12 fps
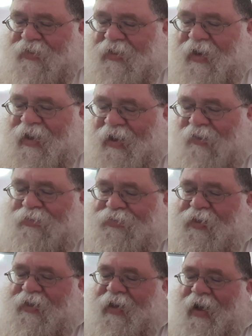a
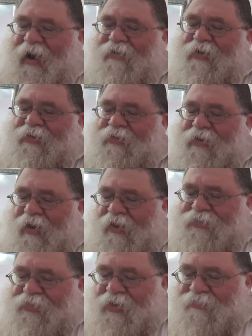healthy character,
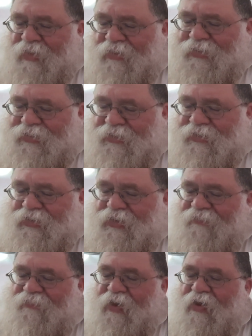healthy
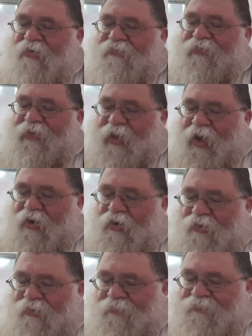emotions
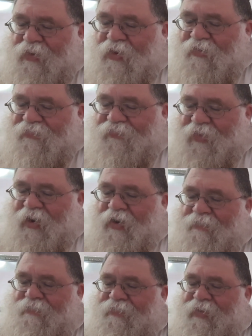flow
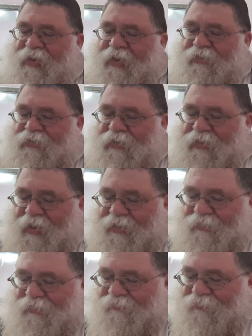from
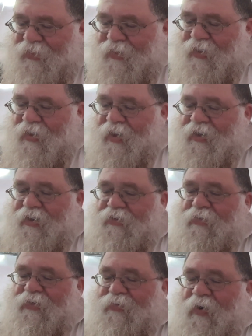intellect. In
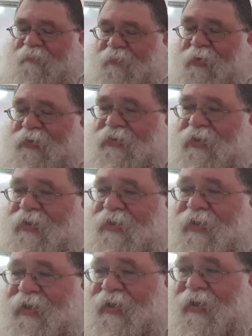other words, when a
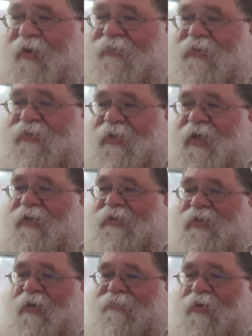person
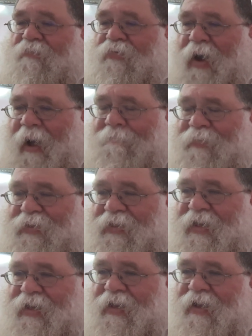understands something
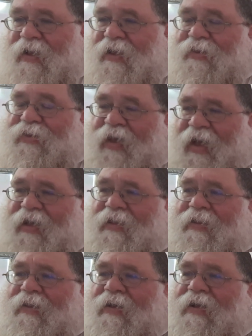properly,
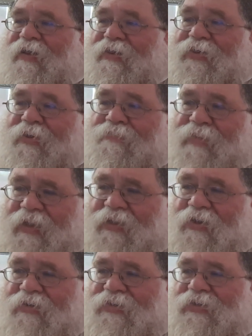then the
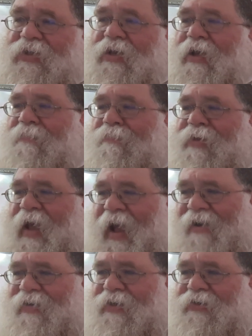midos, the
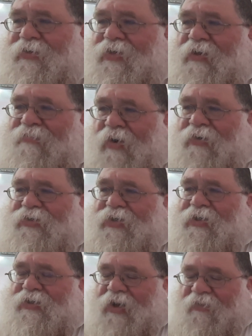character, the
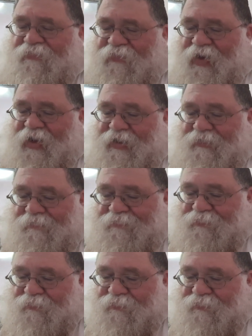emotions are fine